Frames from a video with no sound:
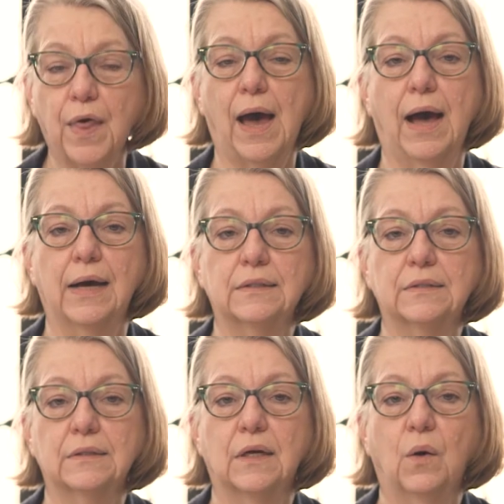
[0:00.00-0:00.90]
that
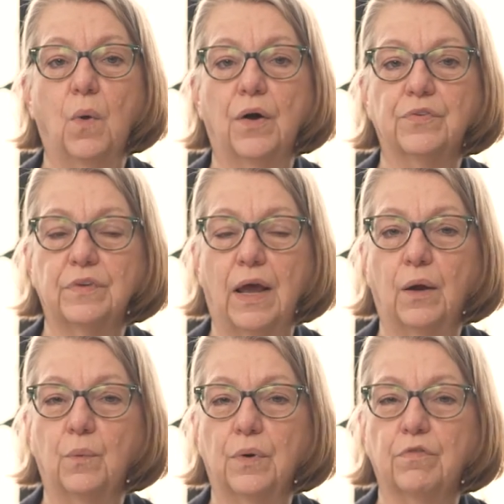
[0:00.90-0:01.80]
while
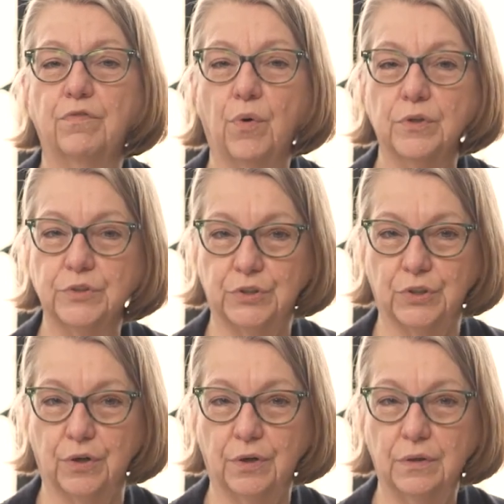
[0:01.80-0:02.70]
staying with
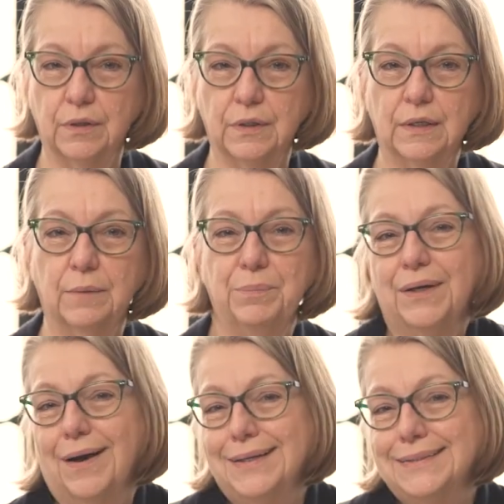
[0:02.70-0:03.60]
Forster
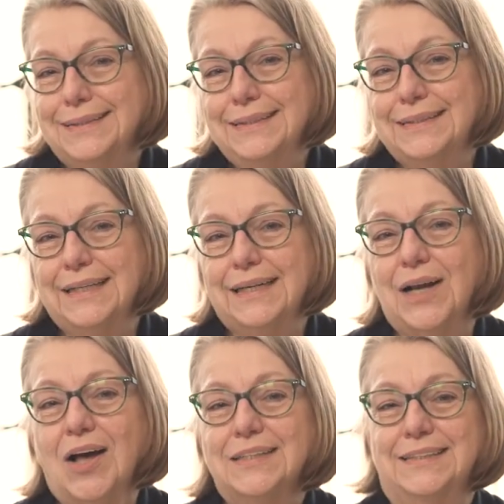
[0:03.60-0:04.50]
because he's an
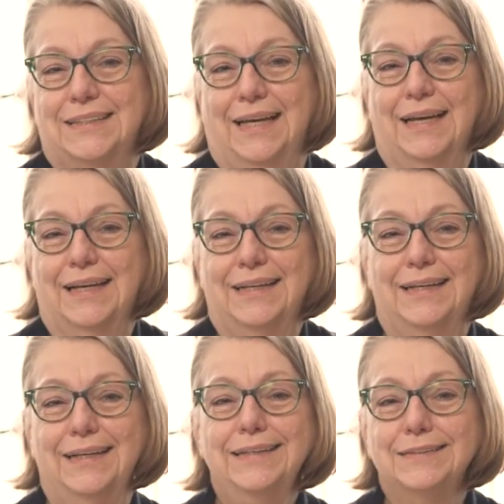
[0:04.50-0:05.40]
agnostic.
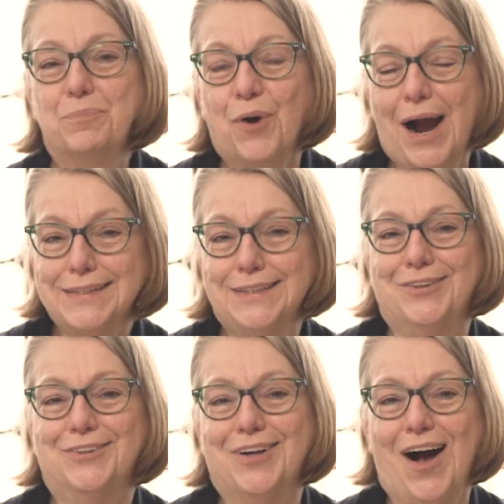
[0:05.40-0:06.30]
He's a
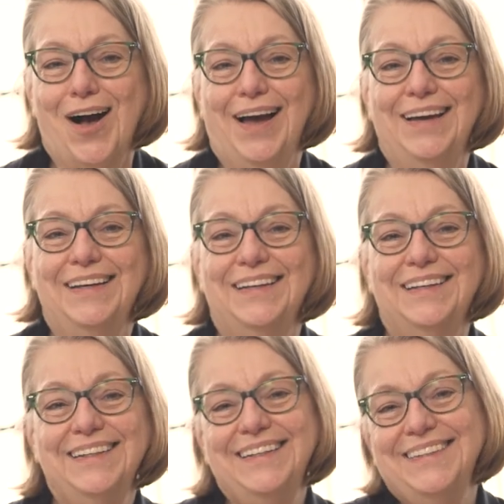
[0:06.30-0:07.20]
practical guy.
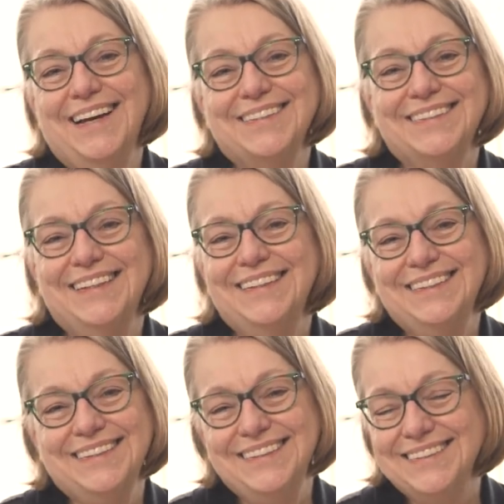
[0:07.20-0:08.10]
He
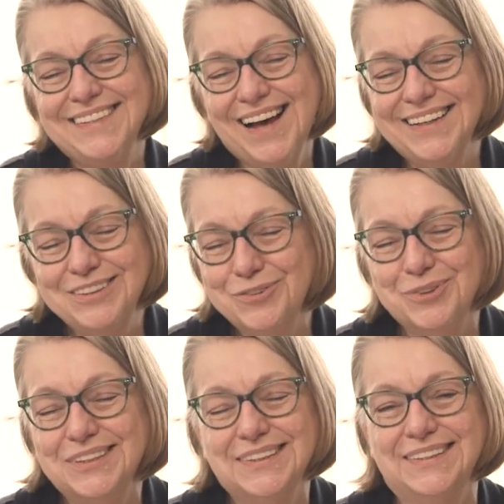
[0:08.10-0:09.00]
doesn't, he's not
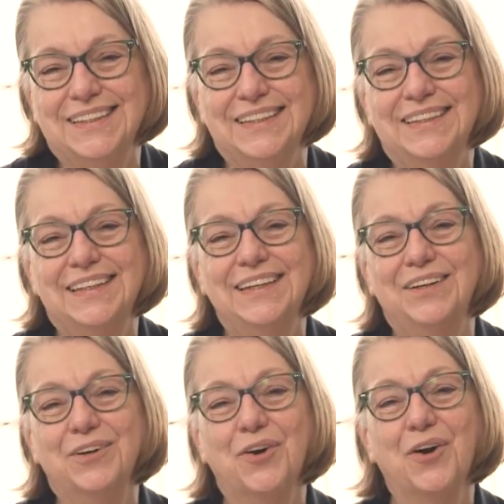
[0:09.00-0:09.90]
interested
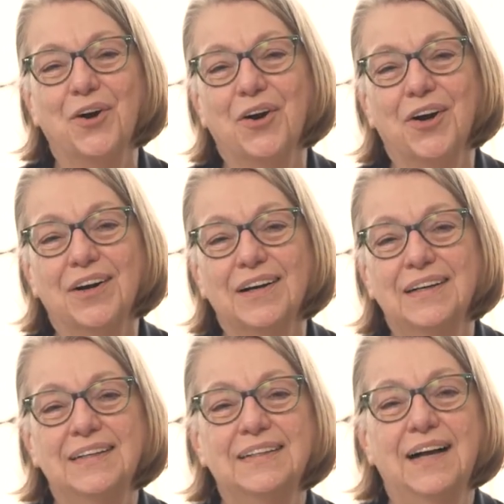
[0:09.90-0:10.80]
in her
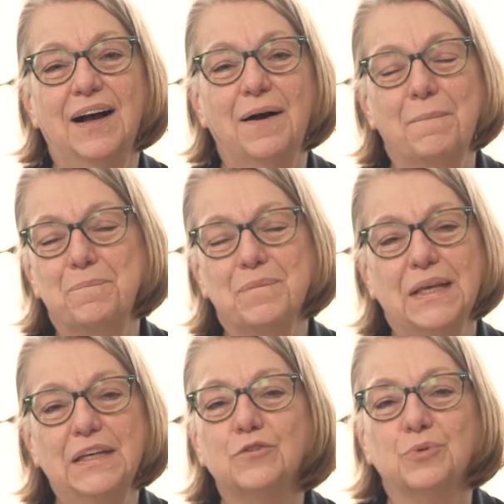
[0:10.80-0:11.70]
um,
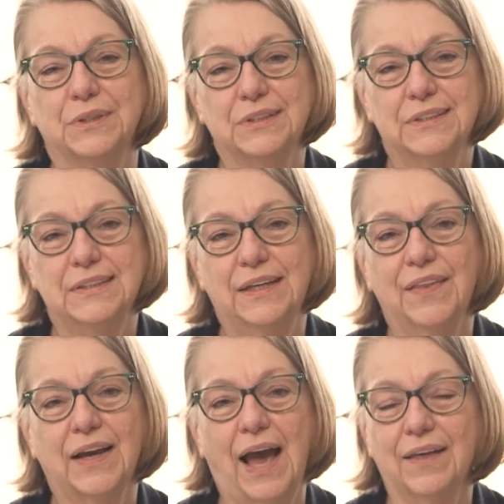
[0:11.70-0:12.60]
interest in
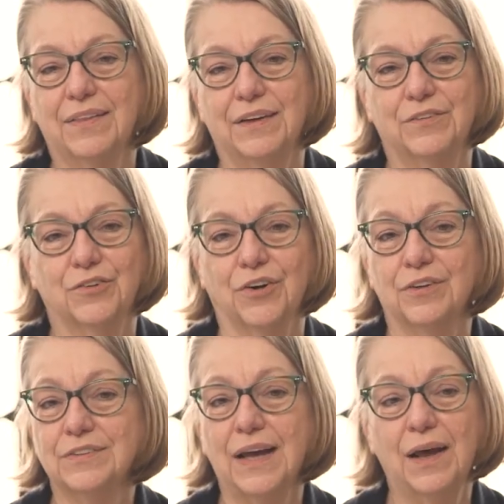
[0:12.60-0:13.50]
the Catholic
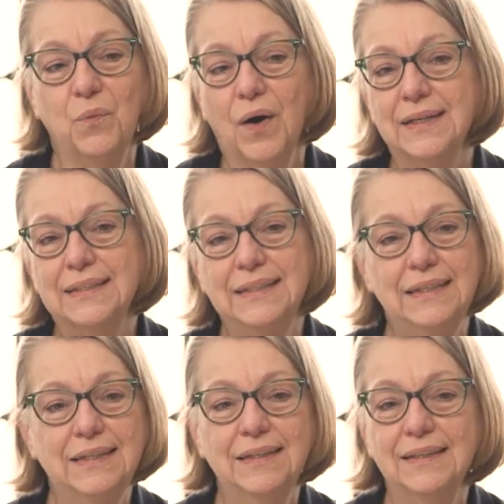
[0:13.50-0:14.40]
Church and what
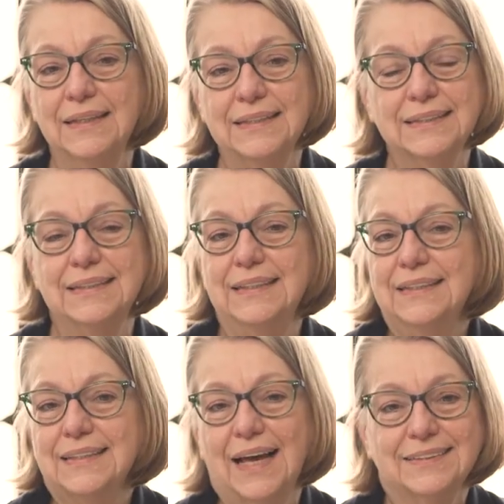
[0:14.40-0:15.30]
he
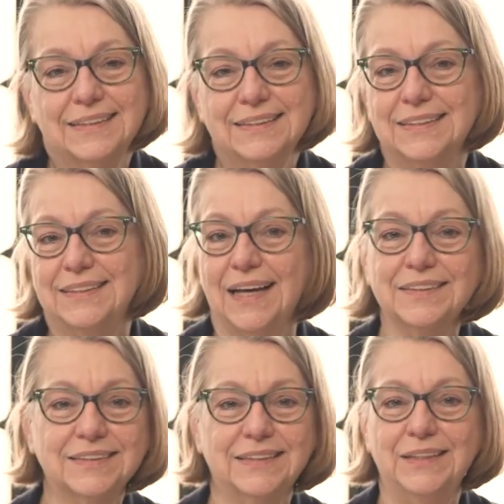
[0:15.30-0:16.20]
sees as its
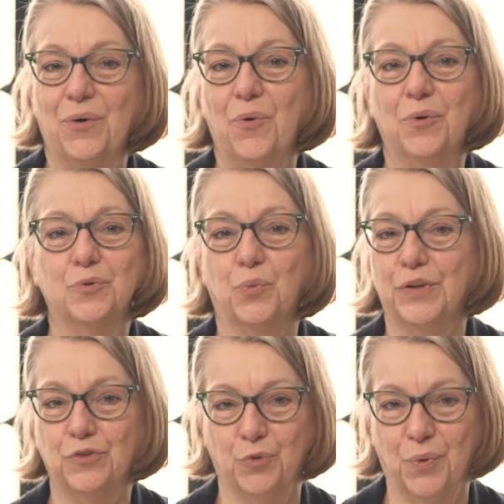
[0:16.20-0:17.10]
dusty old
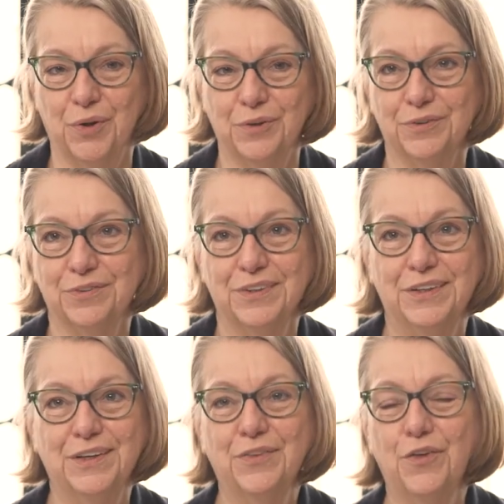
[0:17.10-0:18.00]
rituals.
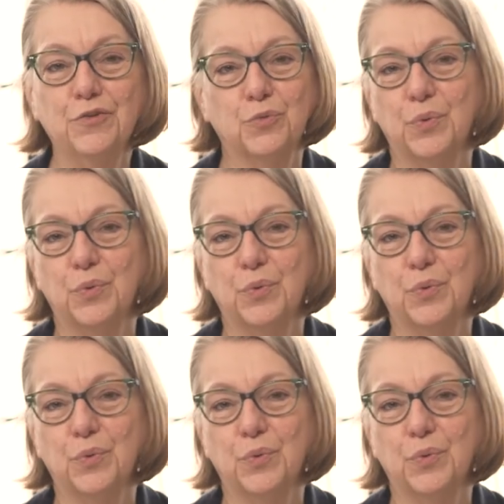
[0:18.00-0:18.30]
Those